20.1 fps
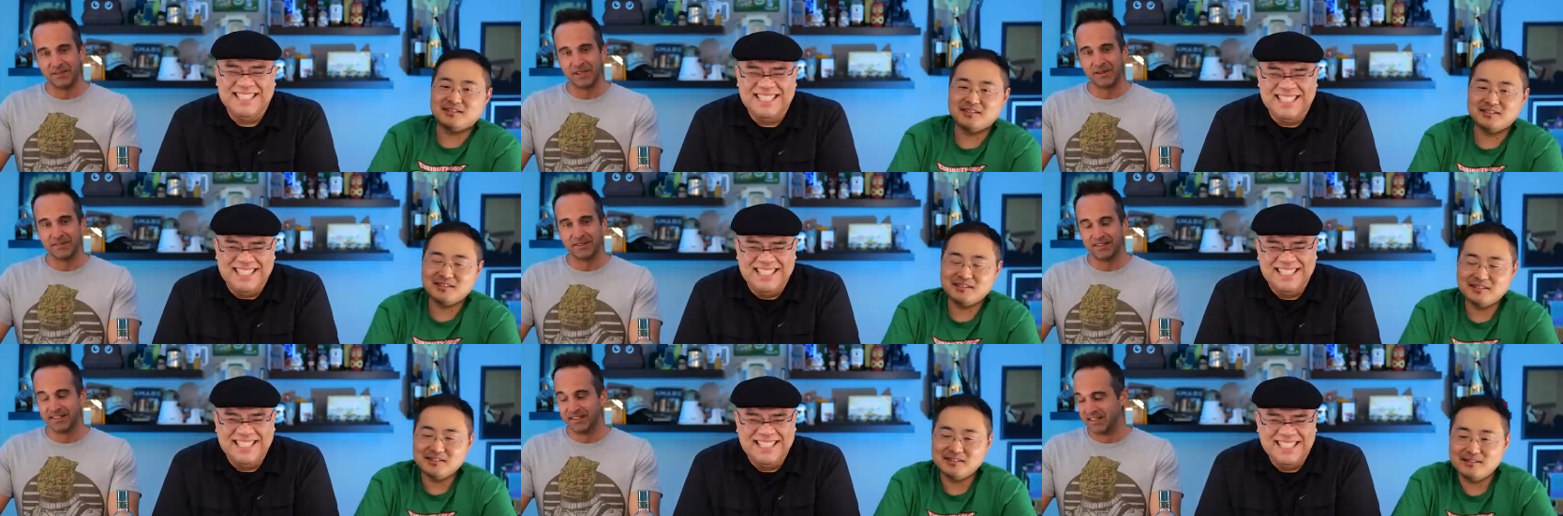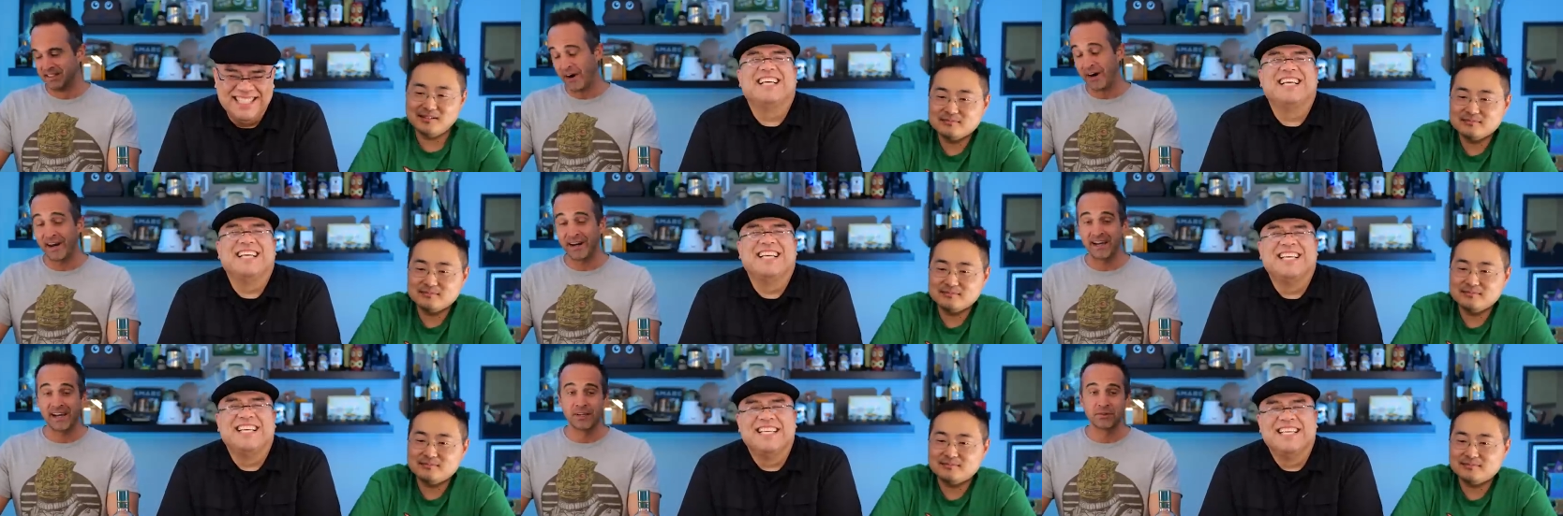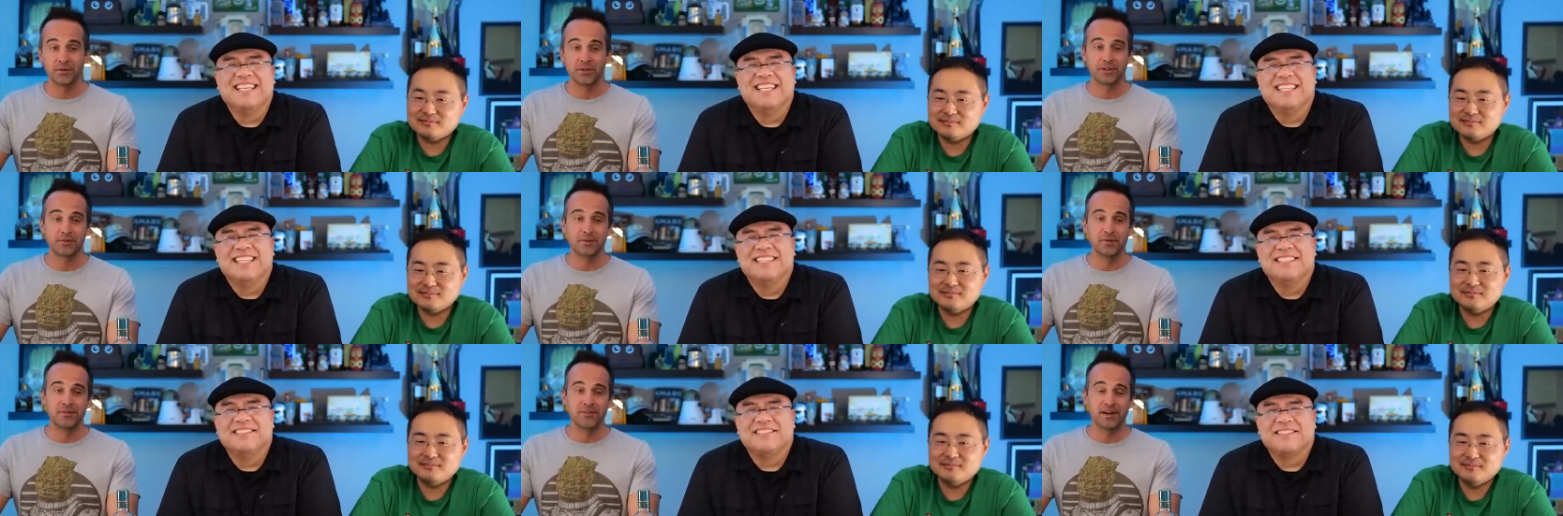Speaker 1: maybe. All right, guys. Well,
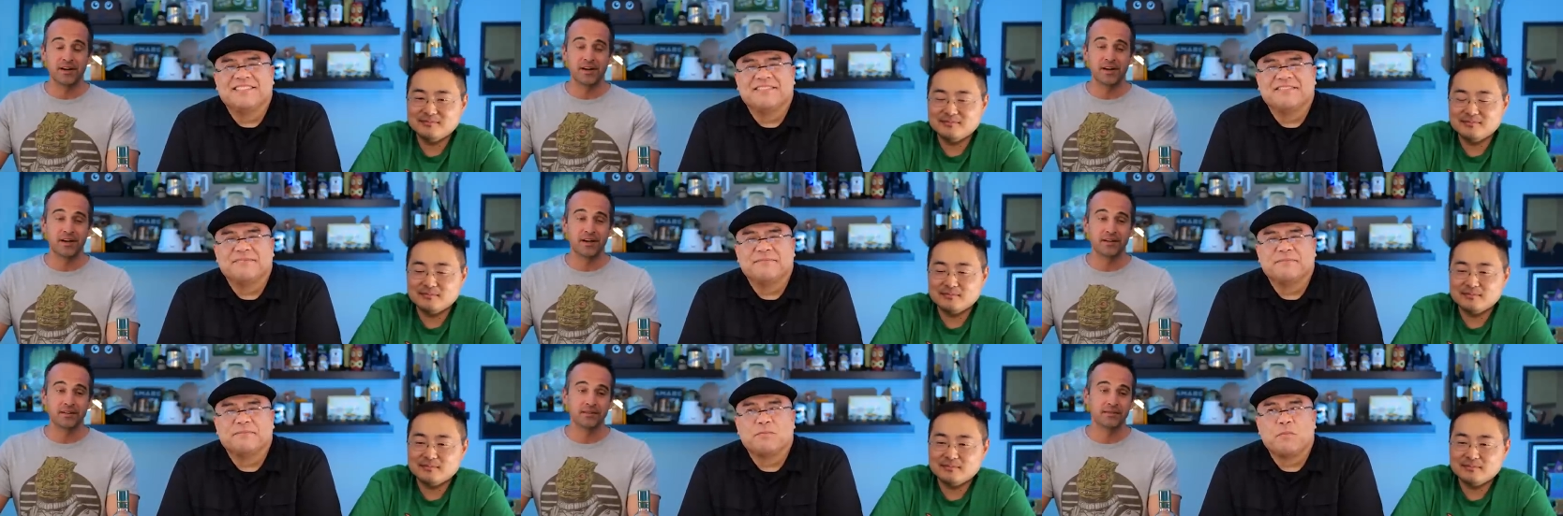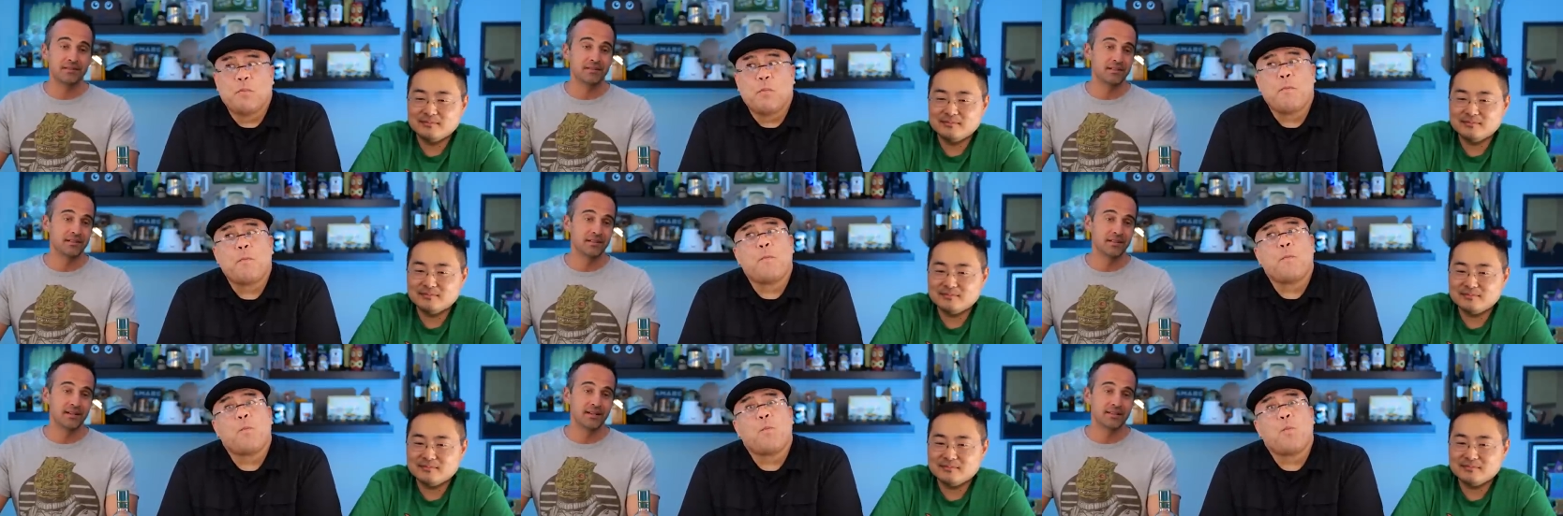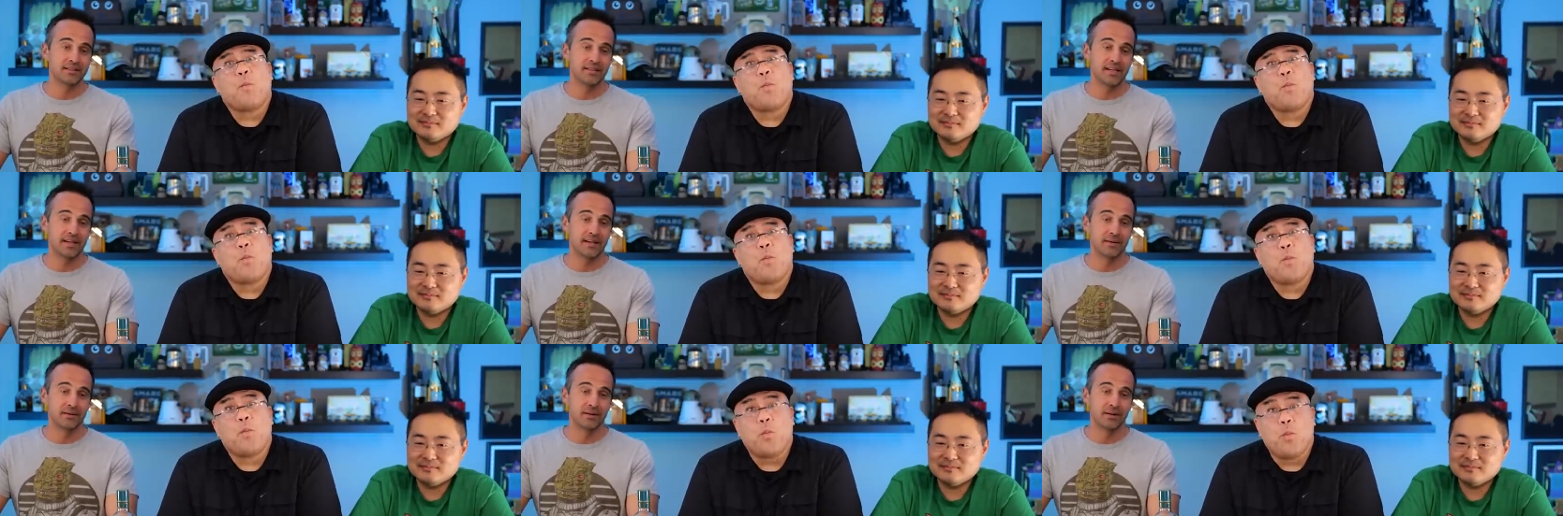let's move on to the next
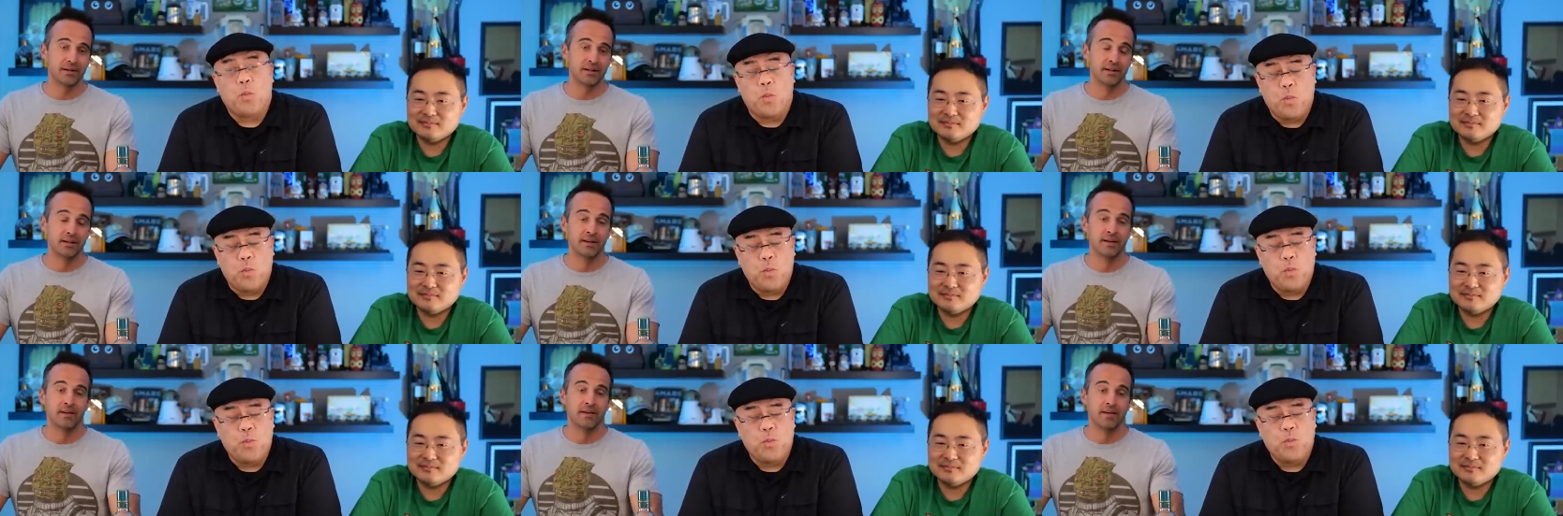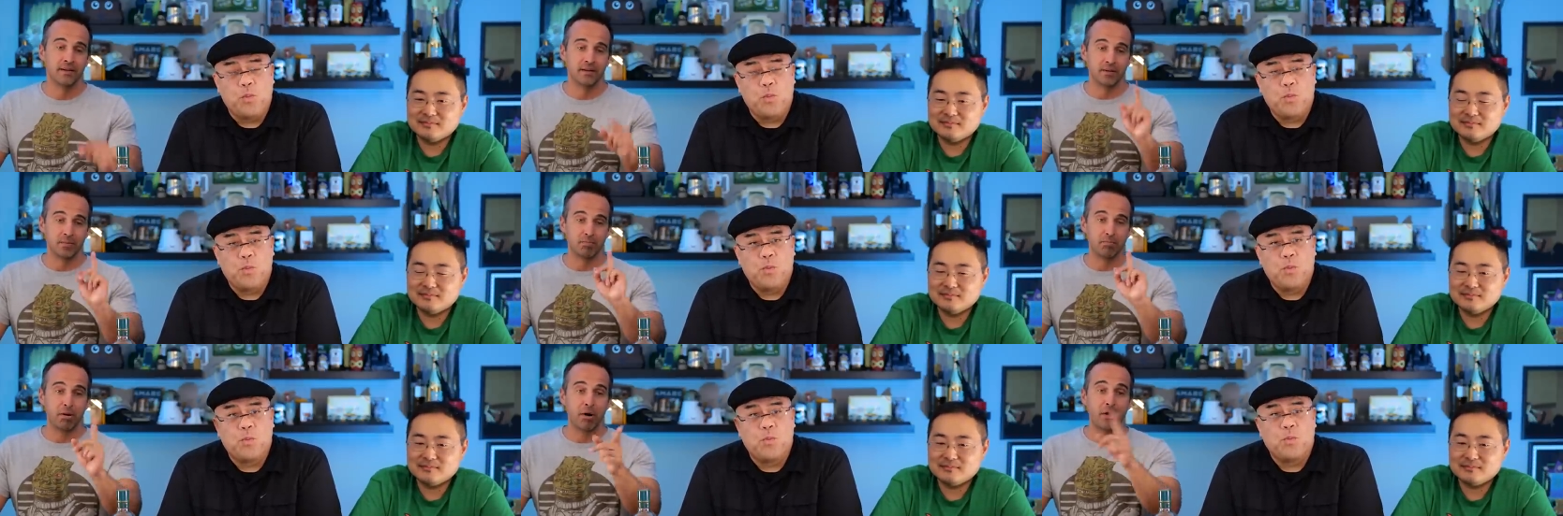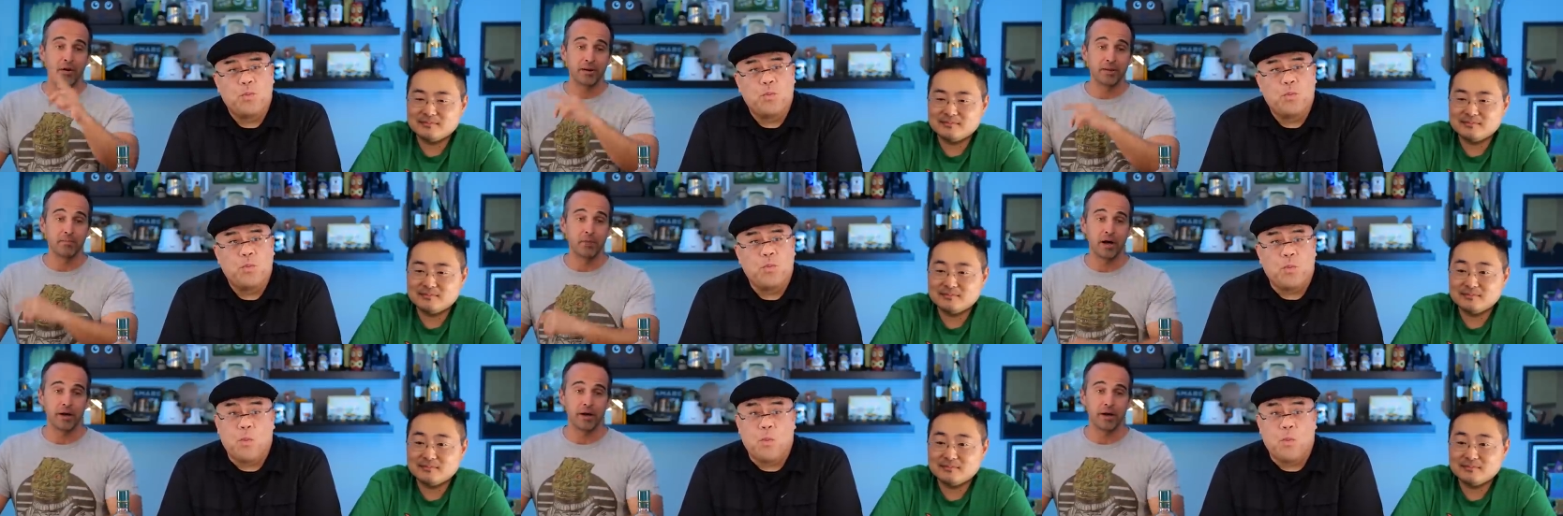category, your party